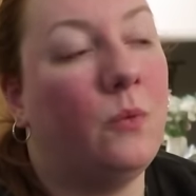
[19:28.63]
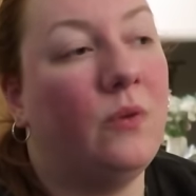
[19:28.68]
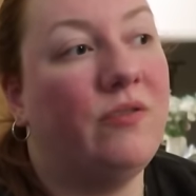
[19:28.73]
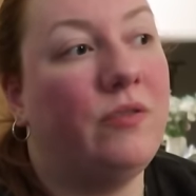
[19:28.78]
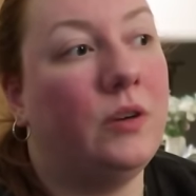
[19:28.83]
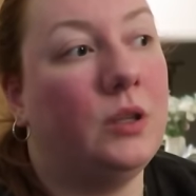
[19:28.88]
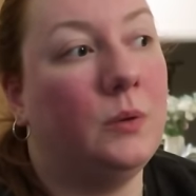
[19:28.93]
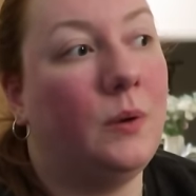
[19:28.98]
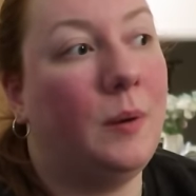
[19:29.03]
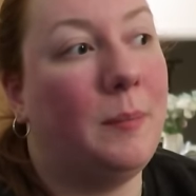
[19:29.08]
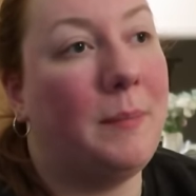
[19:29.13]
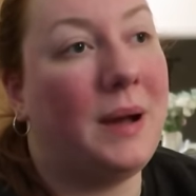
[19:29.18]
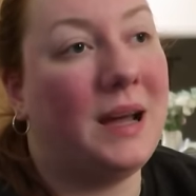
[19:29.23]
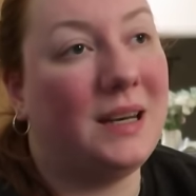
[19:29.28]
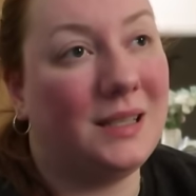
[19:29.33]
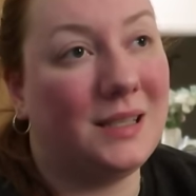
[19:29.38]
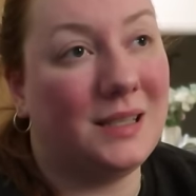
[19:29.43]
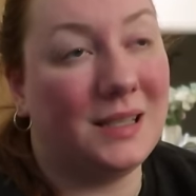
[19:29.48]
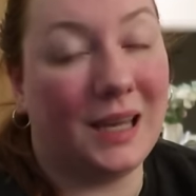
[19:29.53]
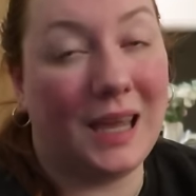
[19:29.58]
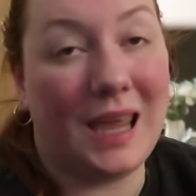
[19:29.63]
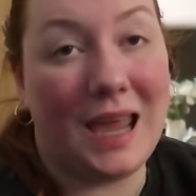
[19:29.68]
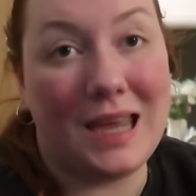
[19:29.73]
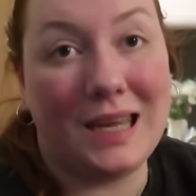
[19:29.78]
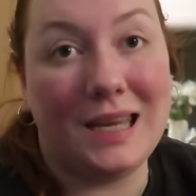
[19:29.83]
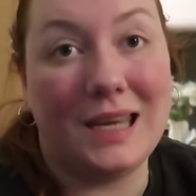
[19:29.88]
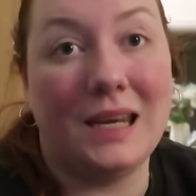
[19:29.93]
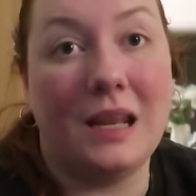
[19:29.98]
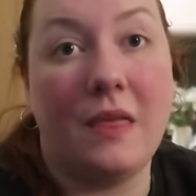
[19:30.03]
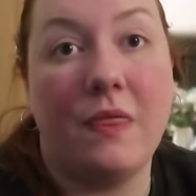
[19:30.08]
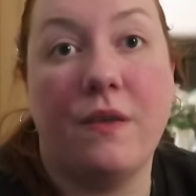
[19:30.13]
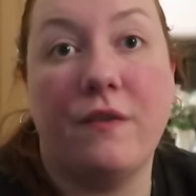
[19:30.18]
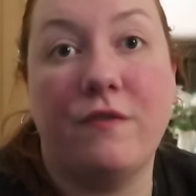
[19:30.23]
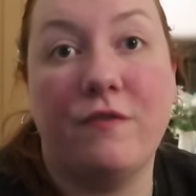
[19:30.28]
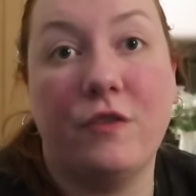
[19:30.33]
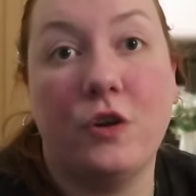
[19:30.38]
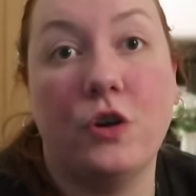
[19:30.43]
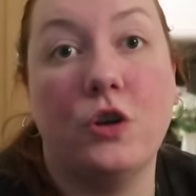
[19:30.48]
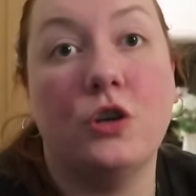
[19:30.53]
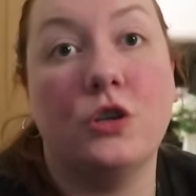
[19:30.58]
We're following Madison Kate and in the
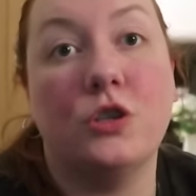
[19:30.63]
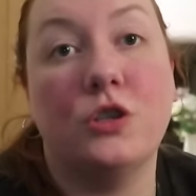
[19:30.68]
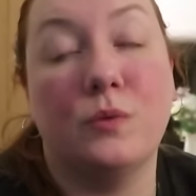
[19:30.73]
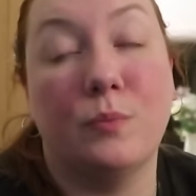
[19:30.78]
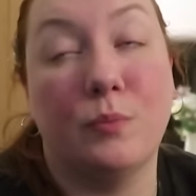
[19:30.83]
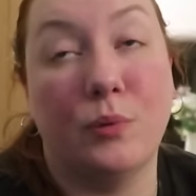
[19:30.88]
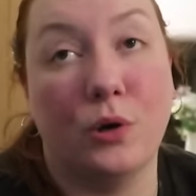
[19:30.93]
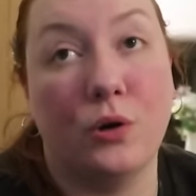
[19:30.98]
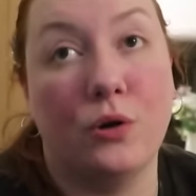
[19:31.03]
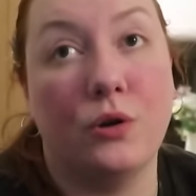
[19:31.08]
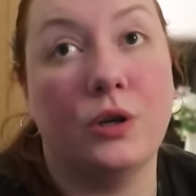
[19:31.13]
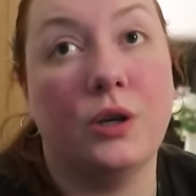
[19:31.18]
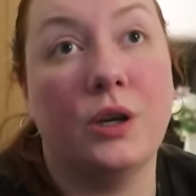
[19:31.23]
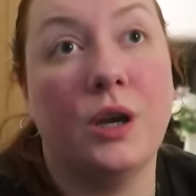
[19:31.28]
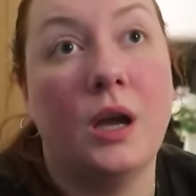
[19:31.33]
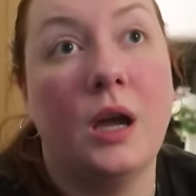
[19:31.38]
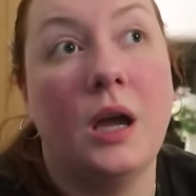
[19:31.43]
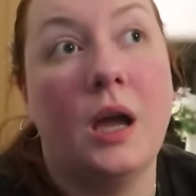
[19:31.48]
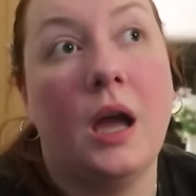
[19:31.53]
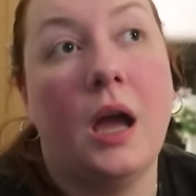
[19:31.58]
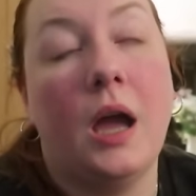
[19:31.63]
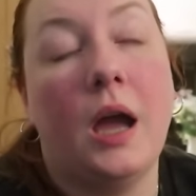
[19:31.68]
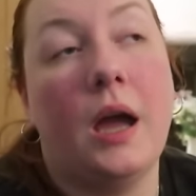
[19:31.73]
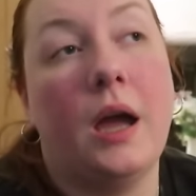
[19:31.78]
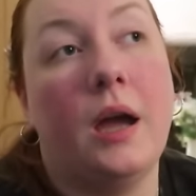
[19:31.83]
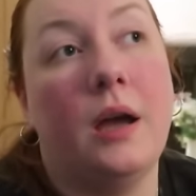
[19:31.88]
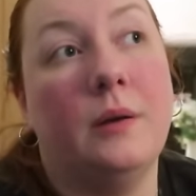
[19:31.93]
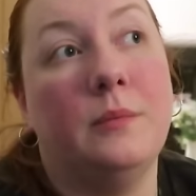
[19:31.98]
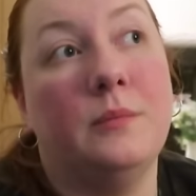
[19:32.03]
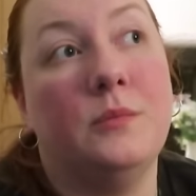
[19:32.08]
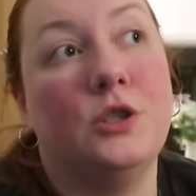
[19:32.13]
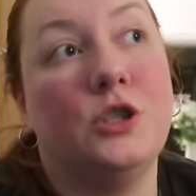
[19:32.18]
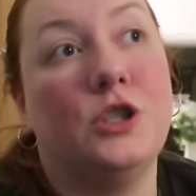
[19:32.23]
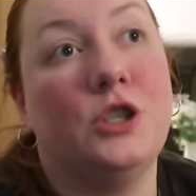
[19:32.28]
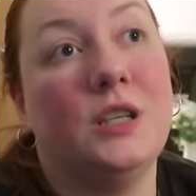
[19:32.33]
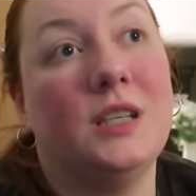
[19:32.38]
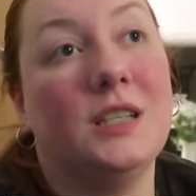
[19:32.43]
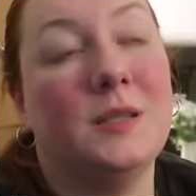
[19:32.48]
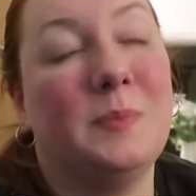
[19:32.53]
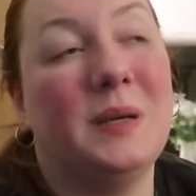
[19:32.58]
first book, um,
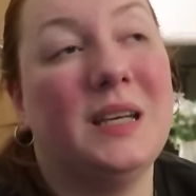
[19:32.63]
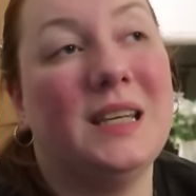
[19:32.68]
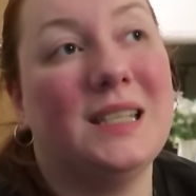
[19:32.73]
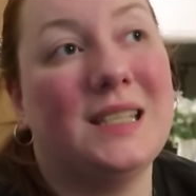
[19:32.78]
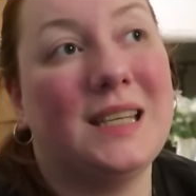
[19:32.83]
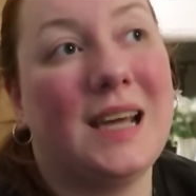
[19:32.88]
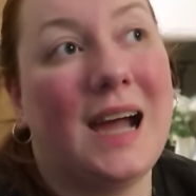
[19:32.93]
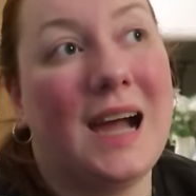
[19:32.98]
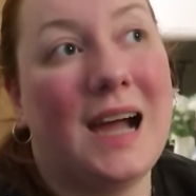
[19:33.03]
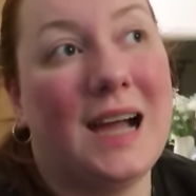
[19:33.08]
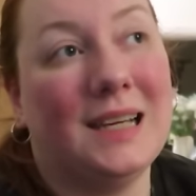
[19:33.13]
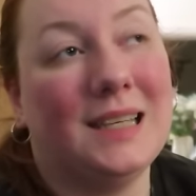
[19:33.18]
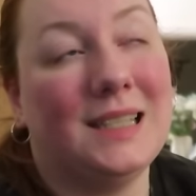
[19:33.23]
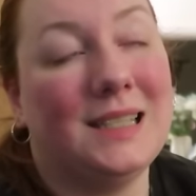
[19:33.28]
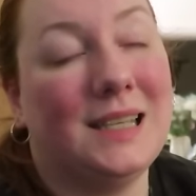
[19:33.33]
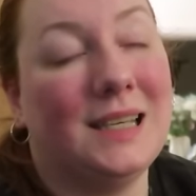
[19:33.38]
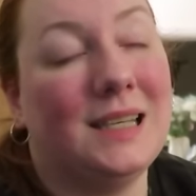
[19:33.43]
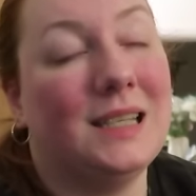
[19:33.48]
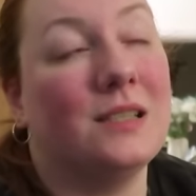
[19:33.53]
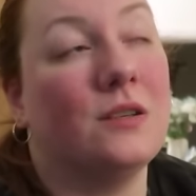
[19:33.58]
she is being targeted.